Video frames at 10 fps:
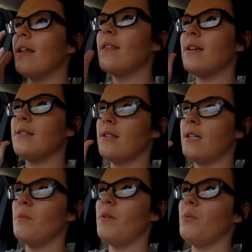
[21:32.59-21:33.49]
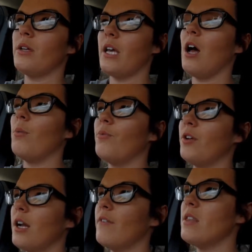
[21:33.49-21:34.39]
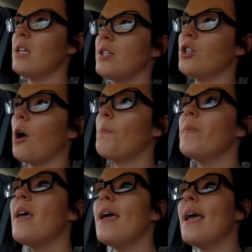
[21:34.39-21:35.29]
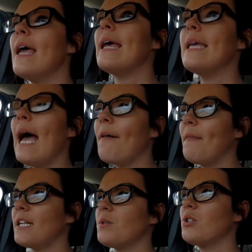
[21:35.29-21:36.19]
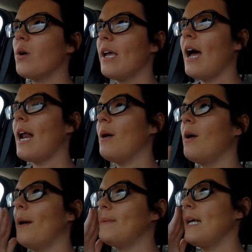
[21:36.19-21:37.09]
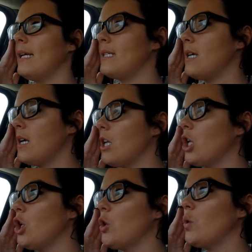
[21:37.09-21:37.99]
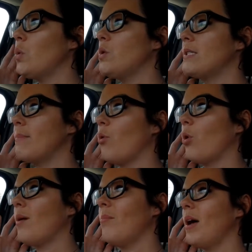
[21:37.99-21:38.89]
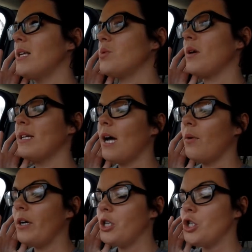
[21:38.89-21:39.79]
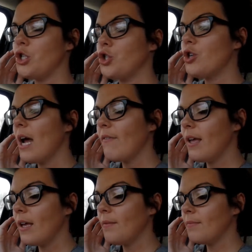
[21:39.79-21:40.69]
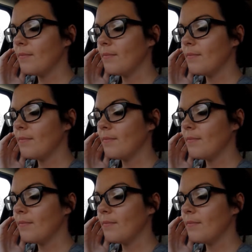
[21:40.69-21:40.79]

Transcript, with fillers: of things and it'd be really helpful and everything. So, yeah, that's what's going on. I will update you some more, but right now we are just driving.